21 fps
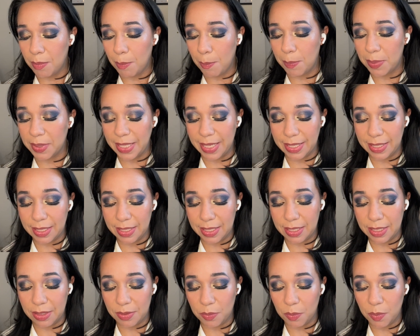
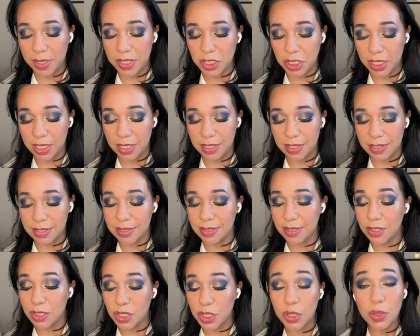Blankety, which is
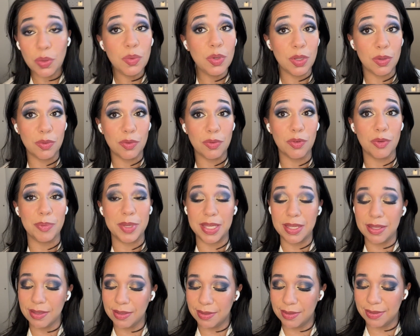too nude for me,